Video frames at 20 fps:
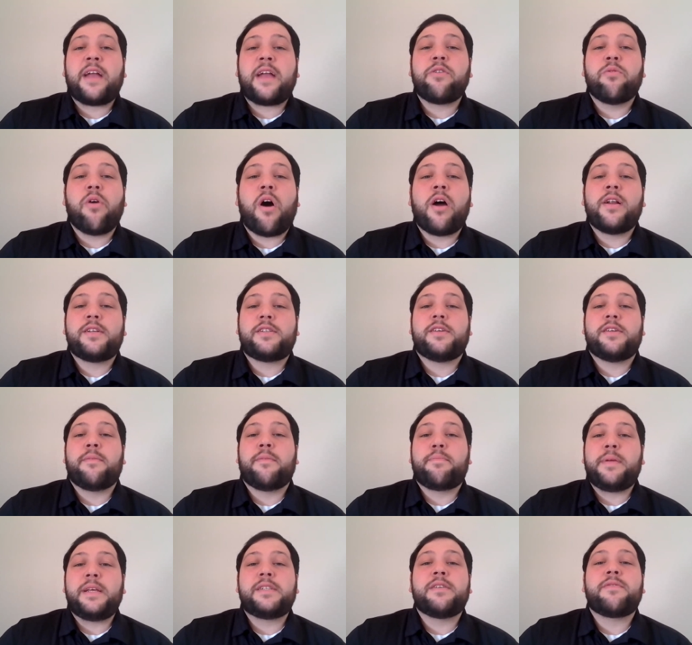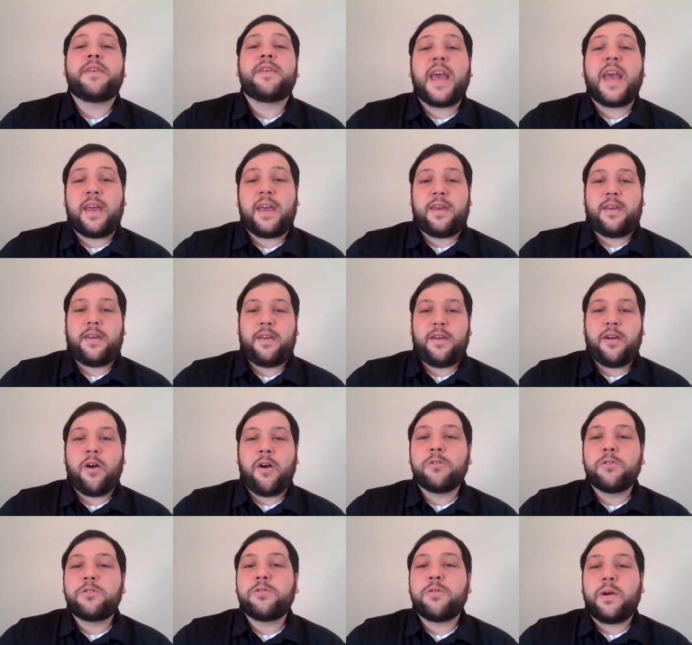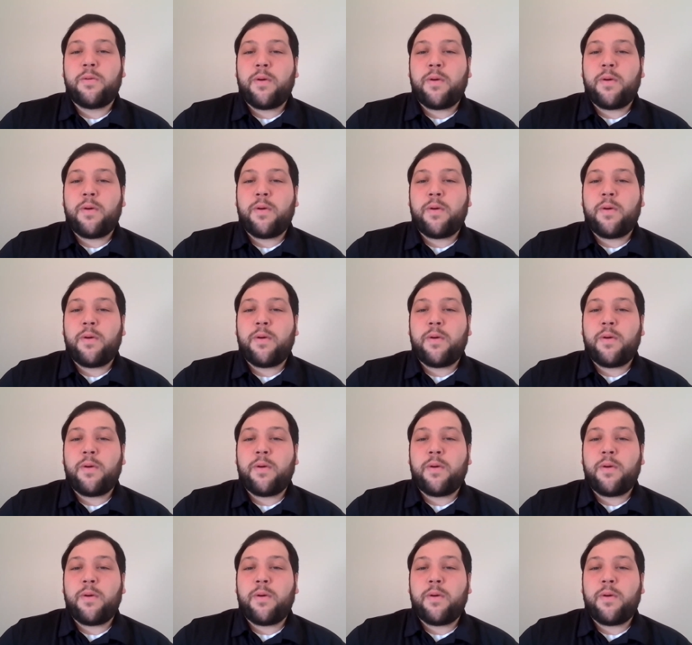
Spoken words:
annual audits a piece of cake. OSHA